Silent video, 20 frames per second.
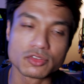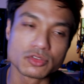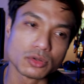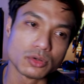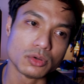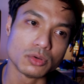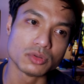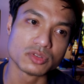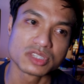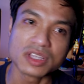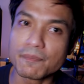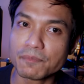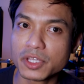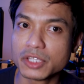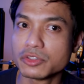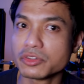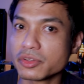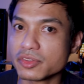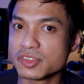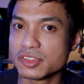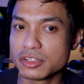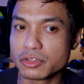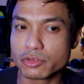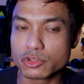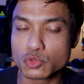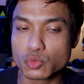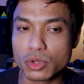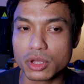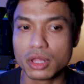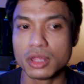So something to
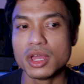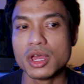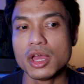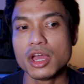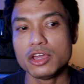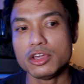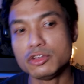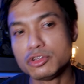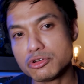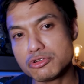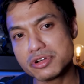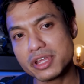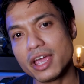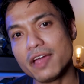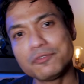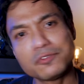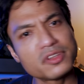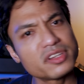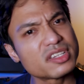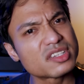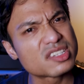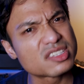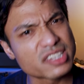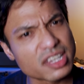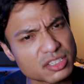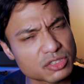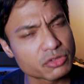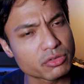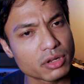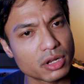consider as well, you don't have to
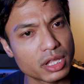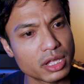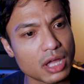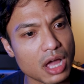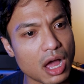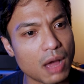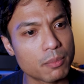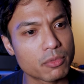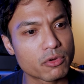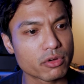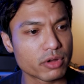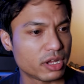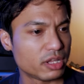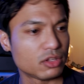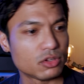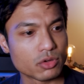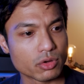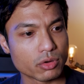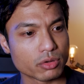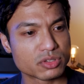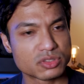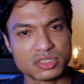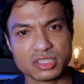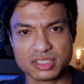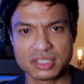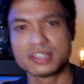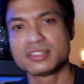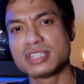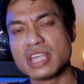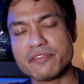necessarily upgrade your
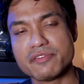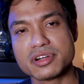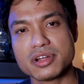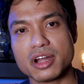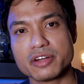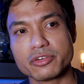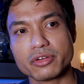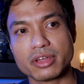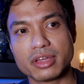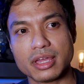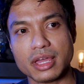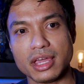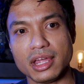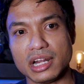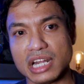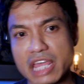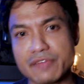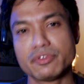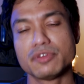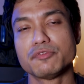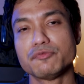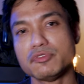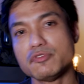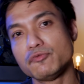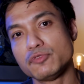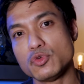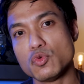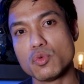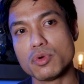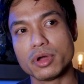6700K
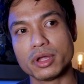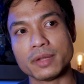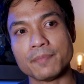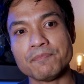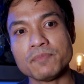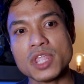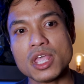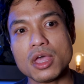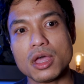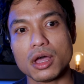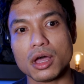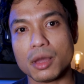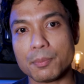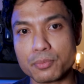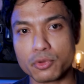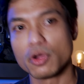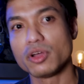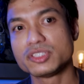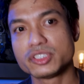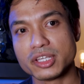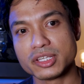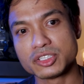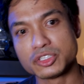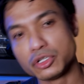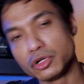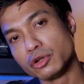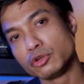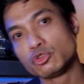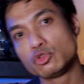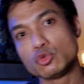1151
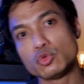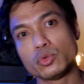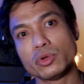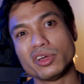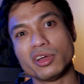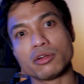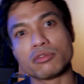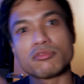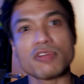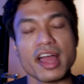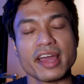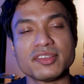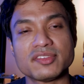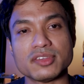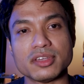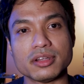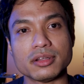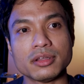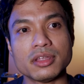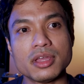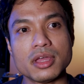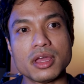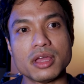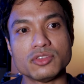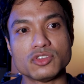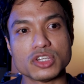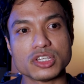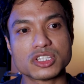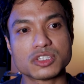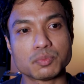processor to a Ryzen
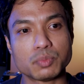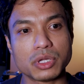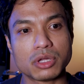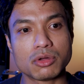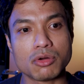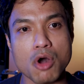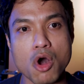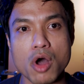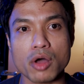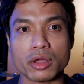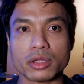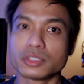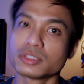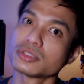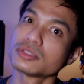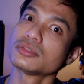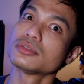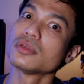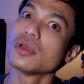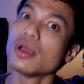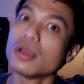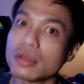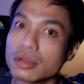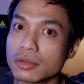just because